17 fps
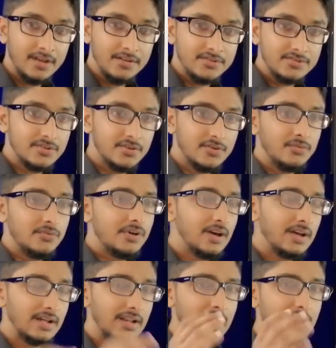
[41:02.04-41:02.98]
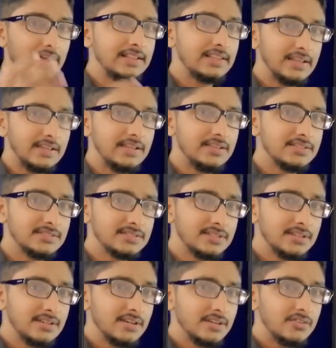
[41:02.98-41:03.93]
So like
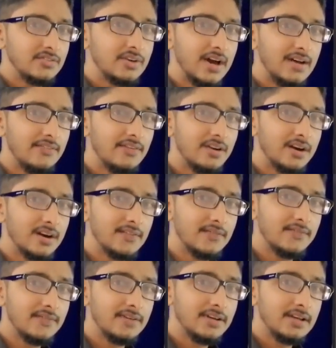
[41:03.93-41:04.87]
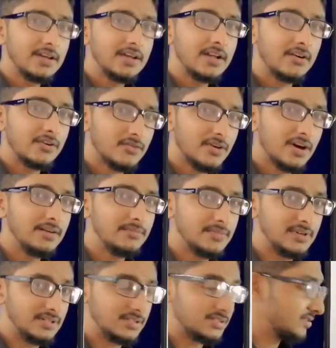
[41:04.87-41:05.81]
this, you have a lot of
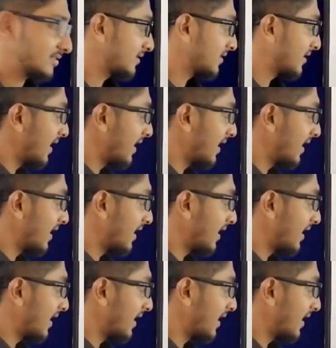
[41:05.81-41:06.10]
requirements,